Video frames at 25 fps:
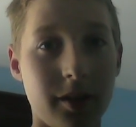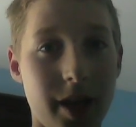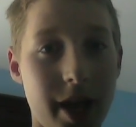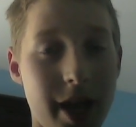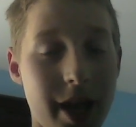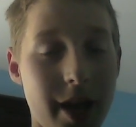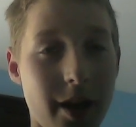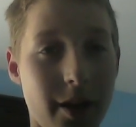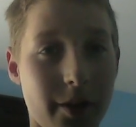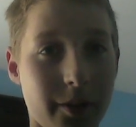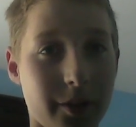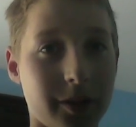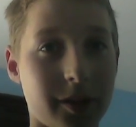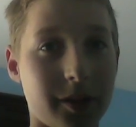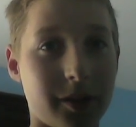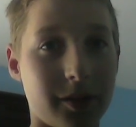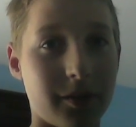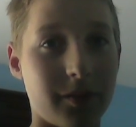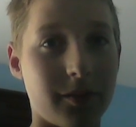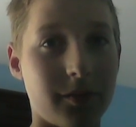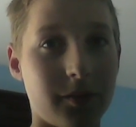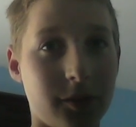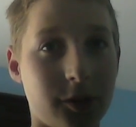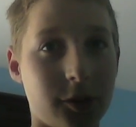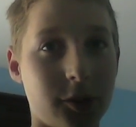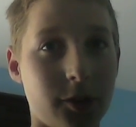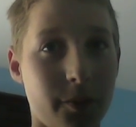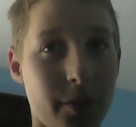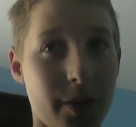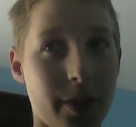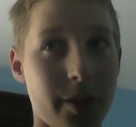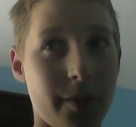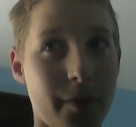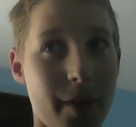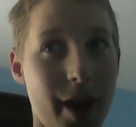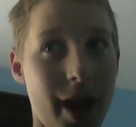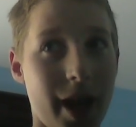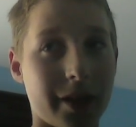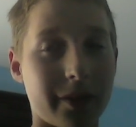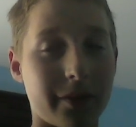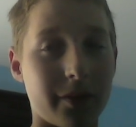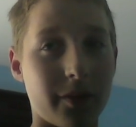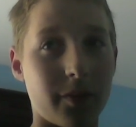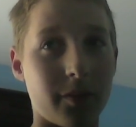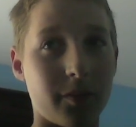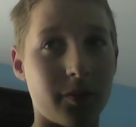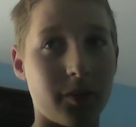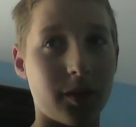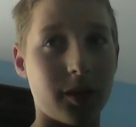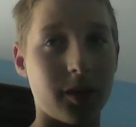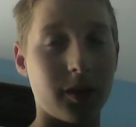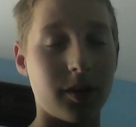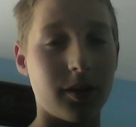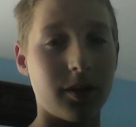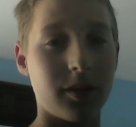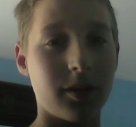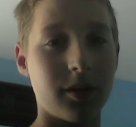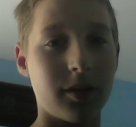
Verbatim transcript: Eight hours should be the maximum, but,